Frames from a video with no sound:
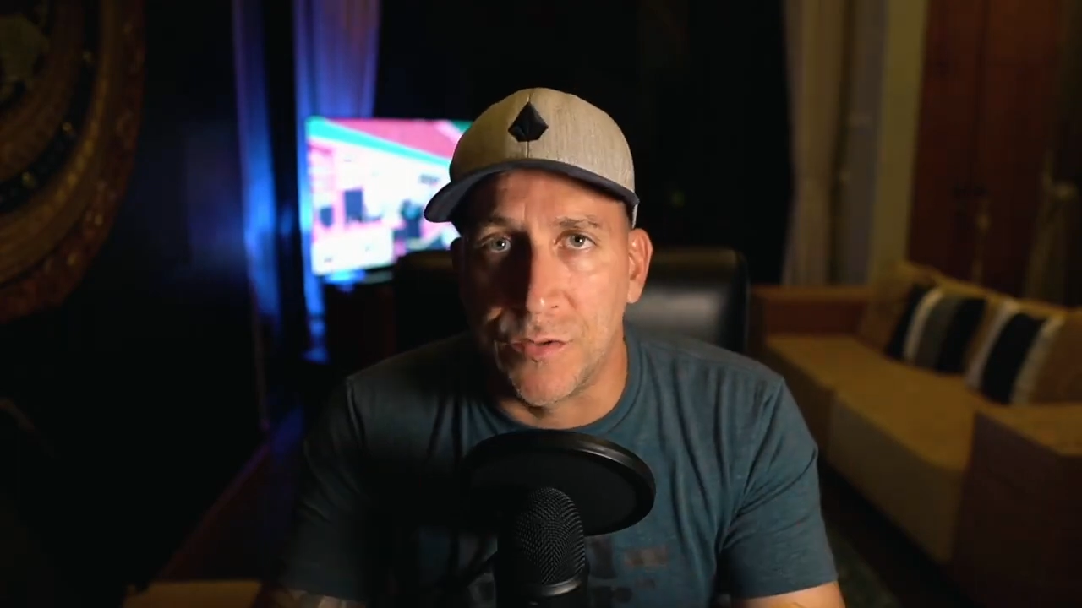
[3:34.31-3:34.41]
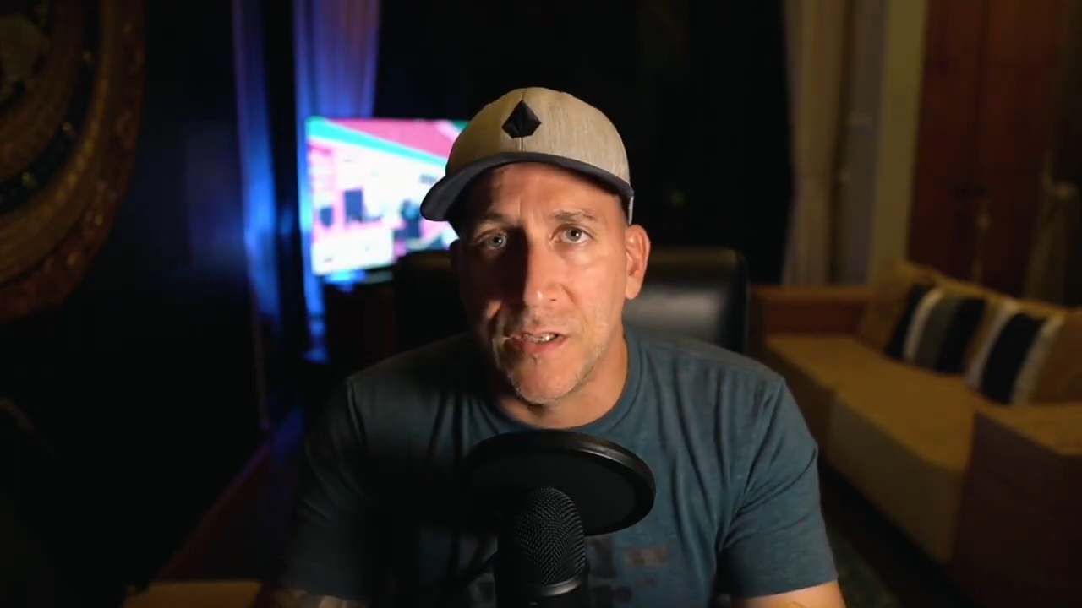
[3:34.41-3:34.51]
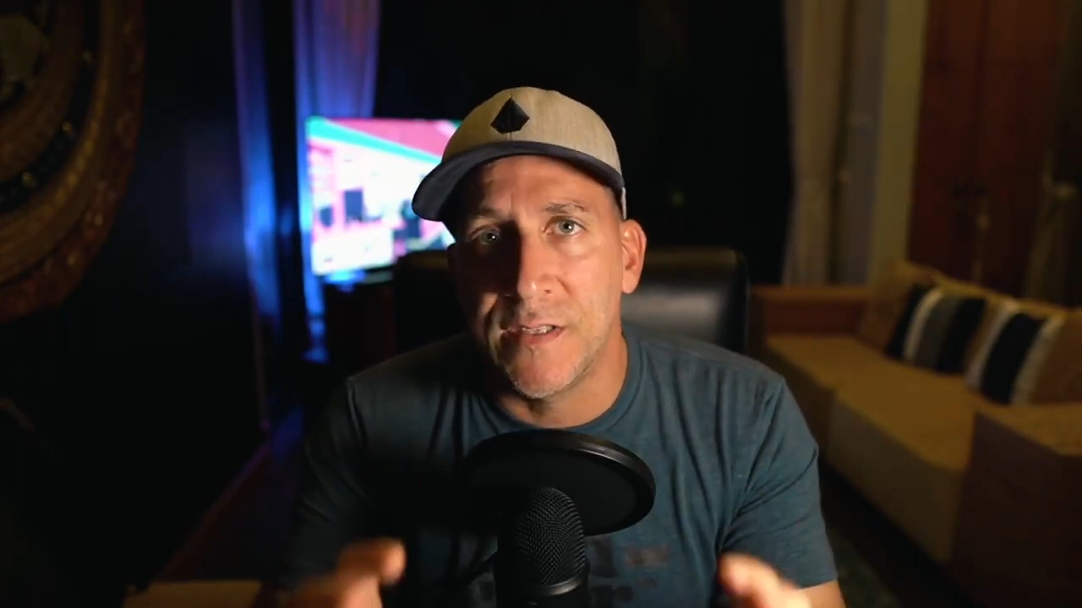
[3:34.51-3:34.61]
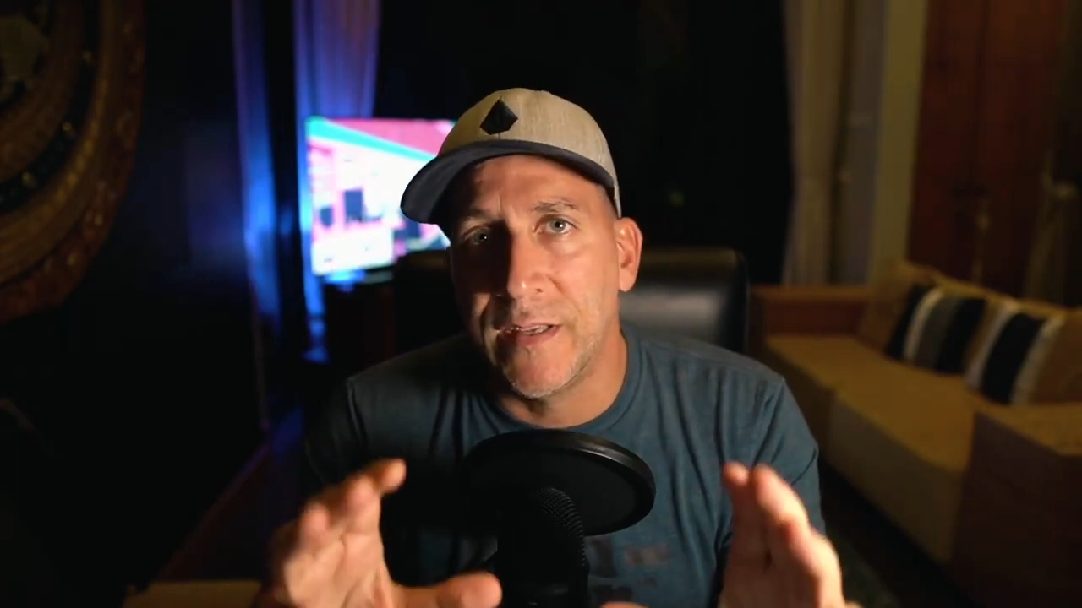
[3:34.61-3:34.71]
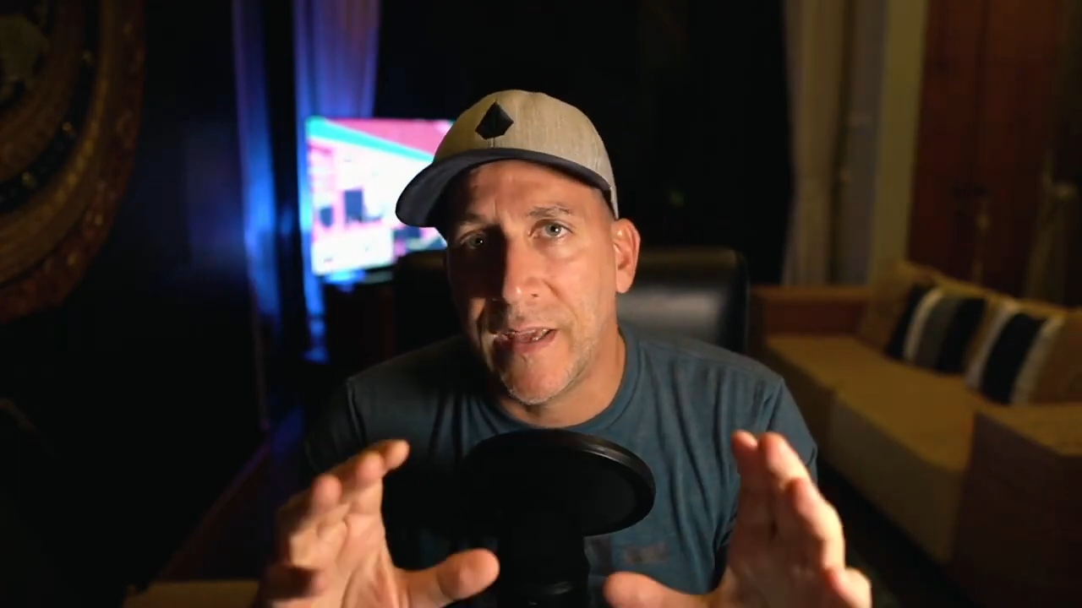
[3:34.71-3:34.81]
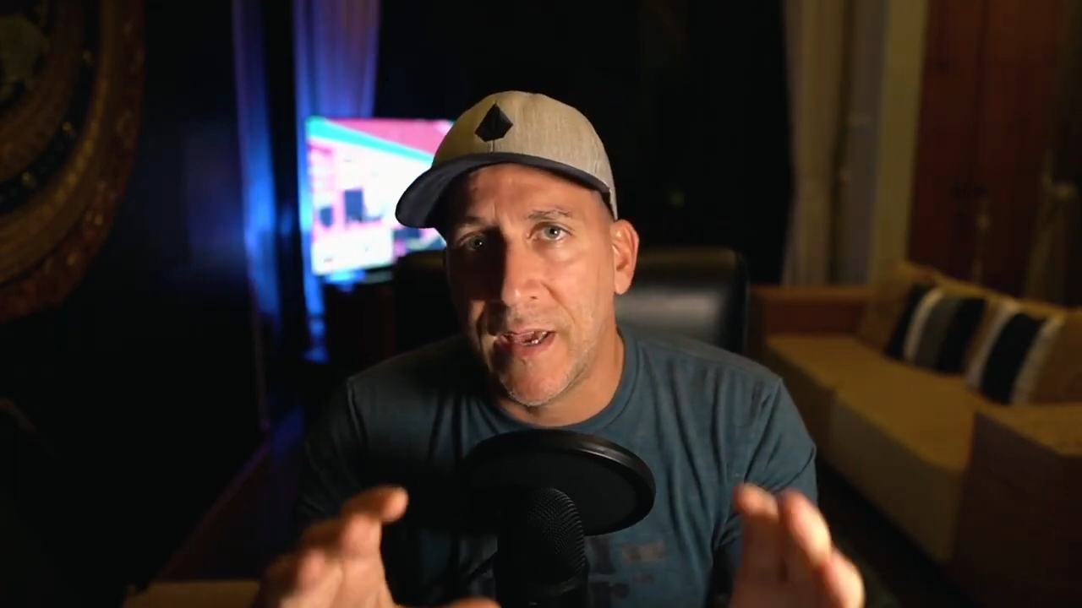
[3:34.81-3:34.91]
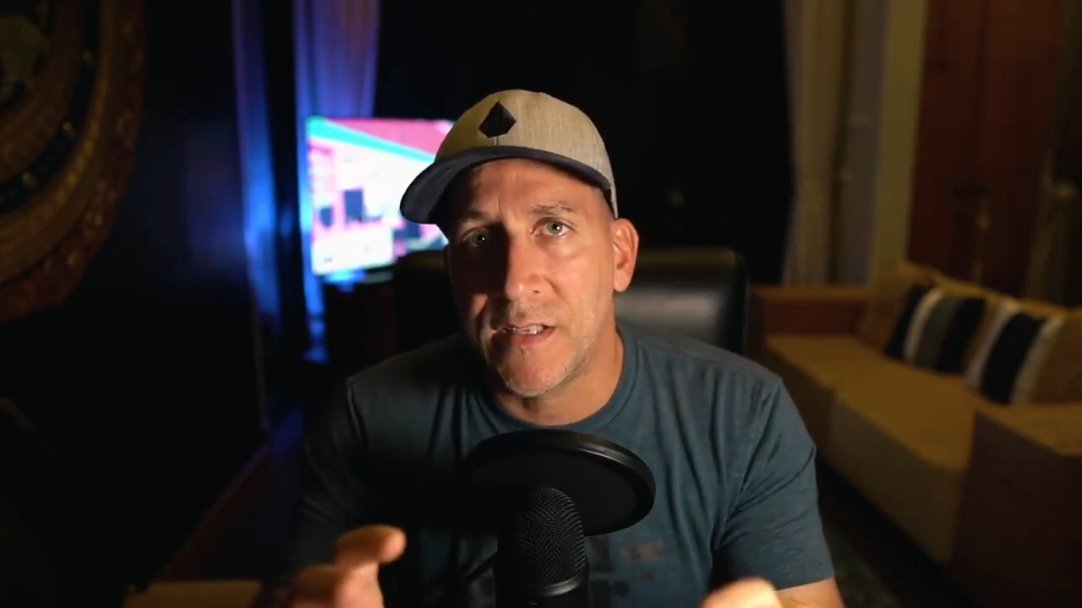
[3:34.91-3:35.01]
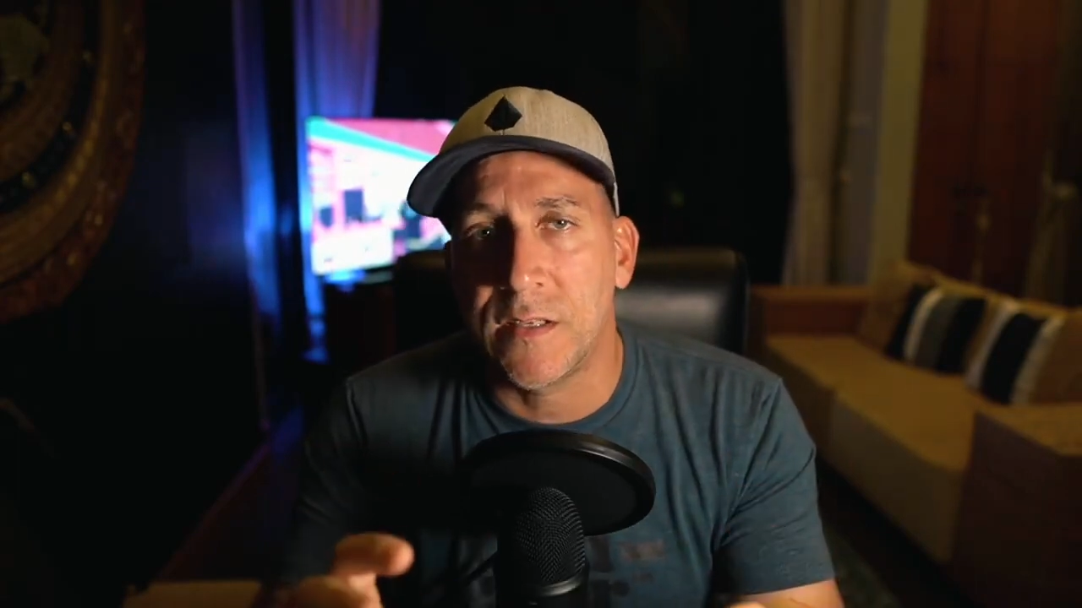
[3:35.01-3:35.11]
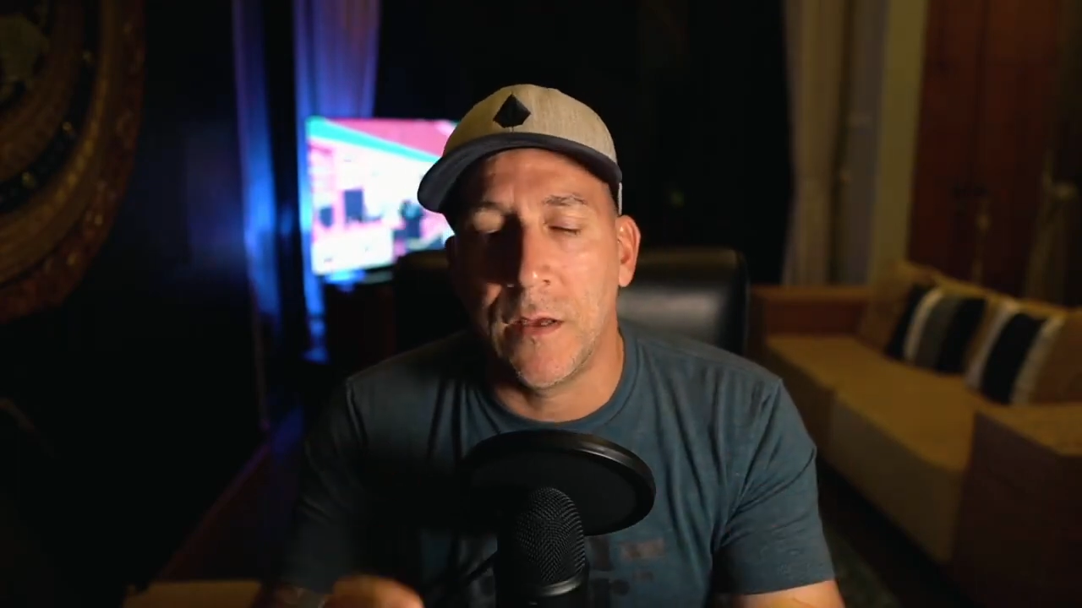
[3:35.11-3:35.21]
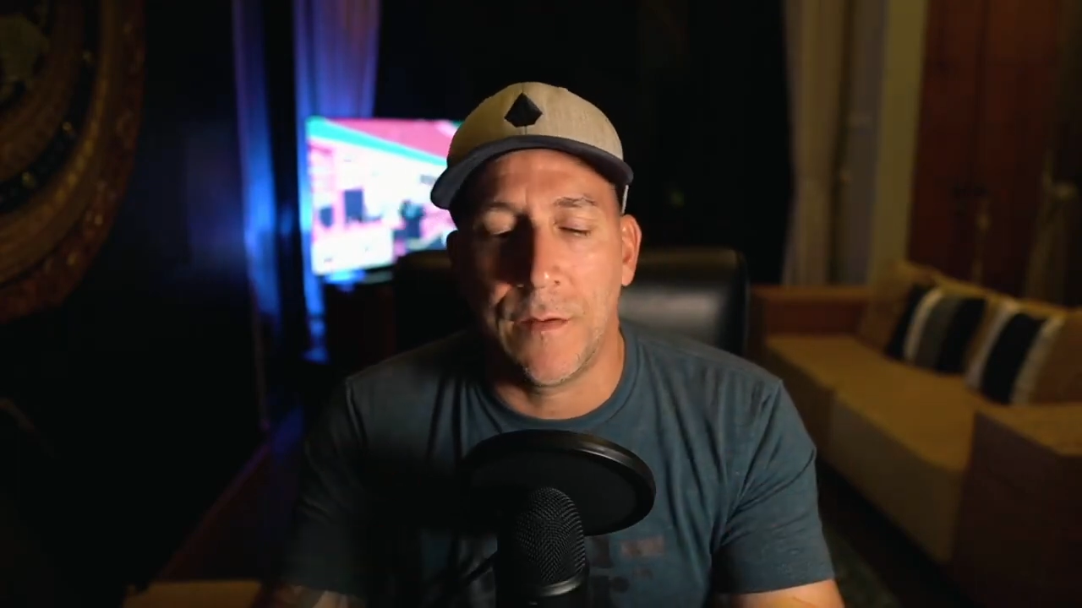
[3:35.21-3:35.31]
just in
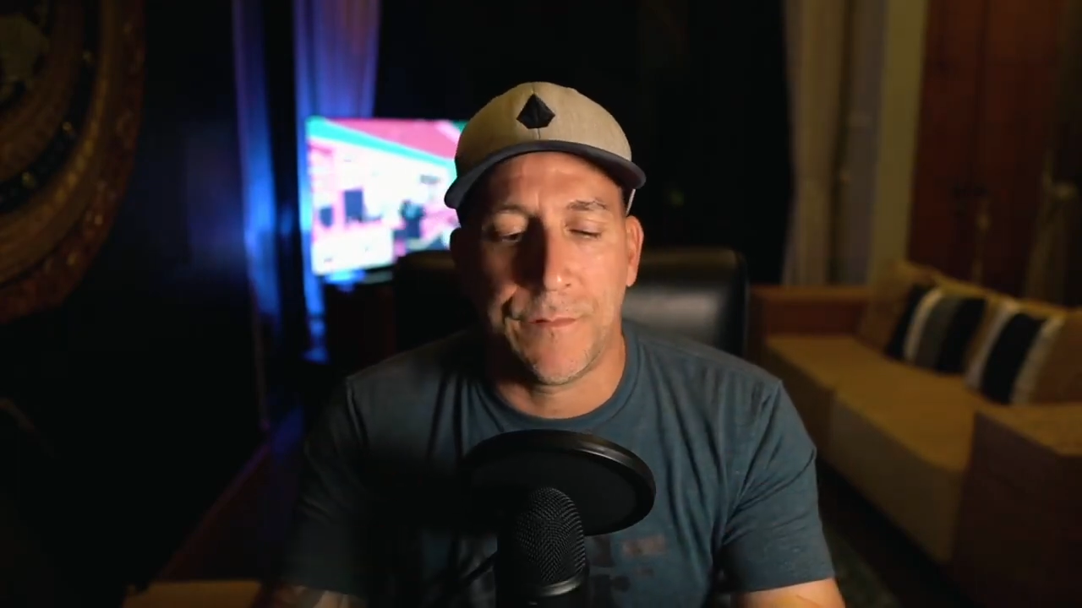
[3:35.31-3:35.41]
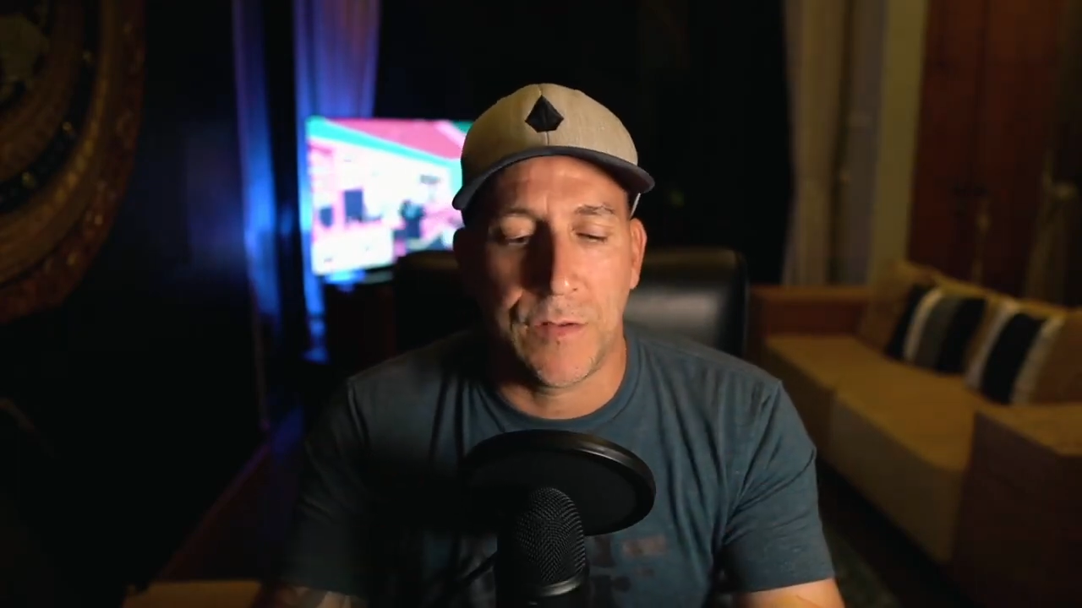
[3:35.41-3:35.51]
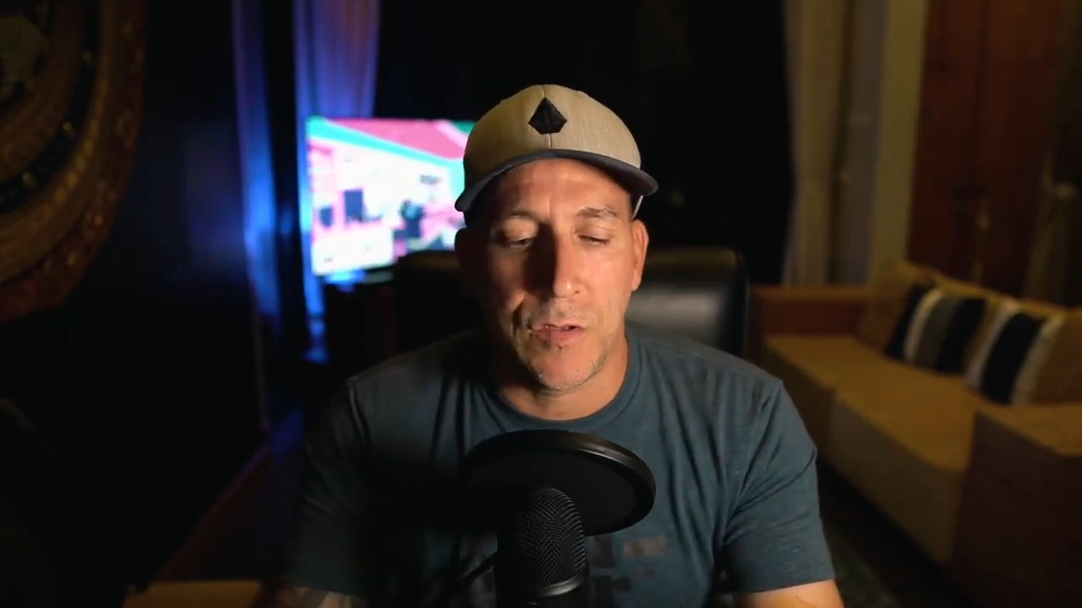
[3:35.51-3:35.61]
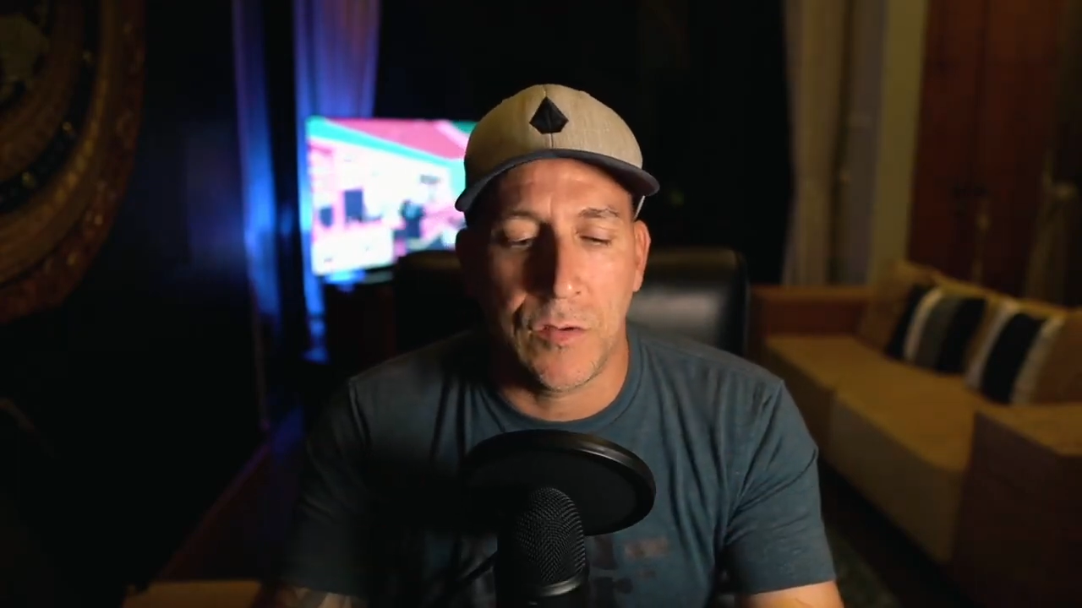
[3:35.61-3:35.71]
case if